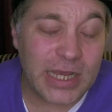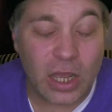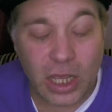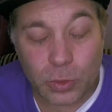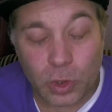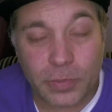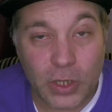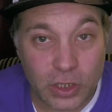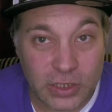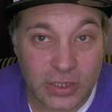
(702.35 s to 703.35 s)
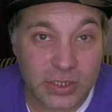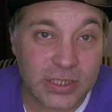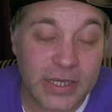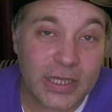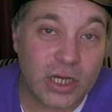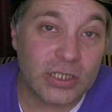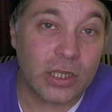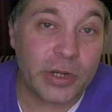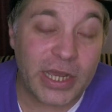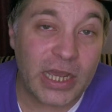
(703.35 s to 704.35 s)
now I will be honest and say that I
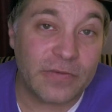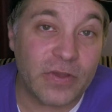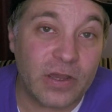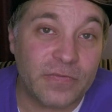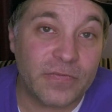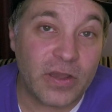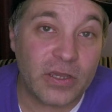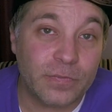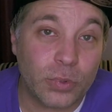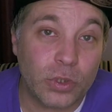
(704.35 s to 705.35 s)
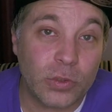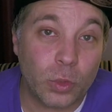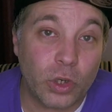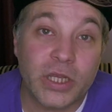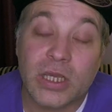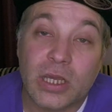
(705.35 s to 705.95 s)
don't have a 5.1.